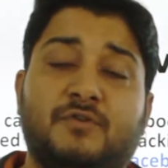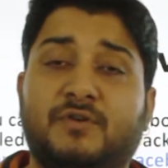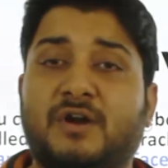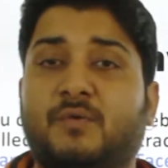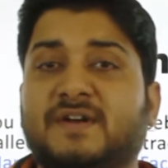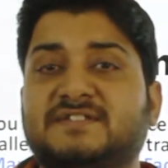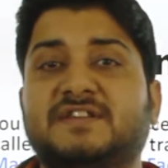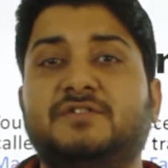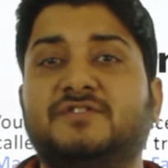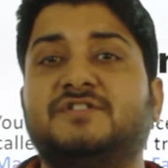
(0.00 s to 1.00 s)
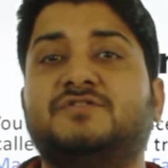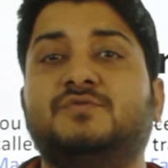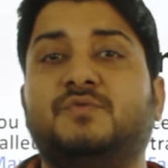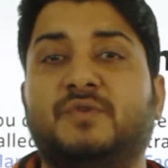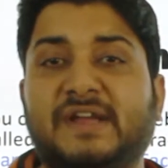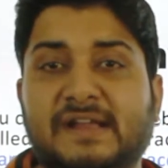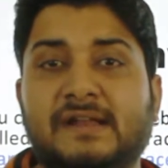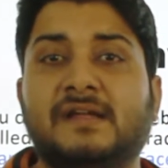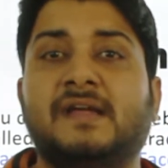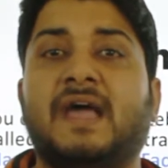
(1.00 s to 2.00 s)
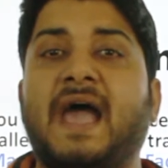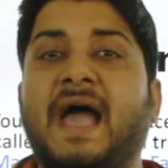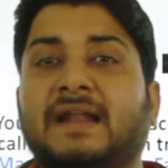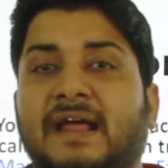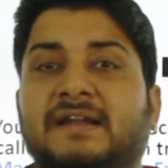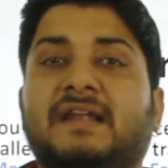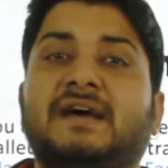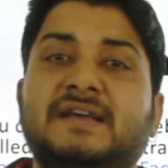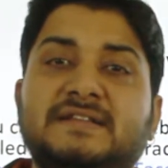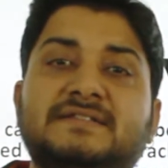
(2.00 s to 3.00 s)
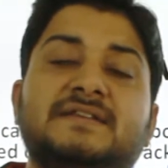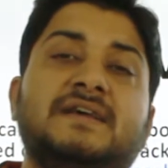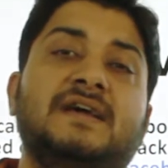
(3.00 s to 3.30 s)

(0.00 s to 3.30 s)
Would request the user to read and analyze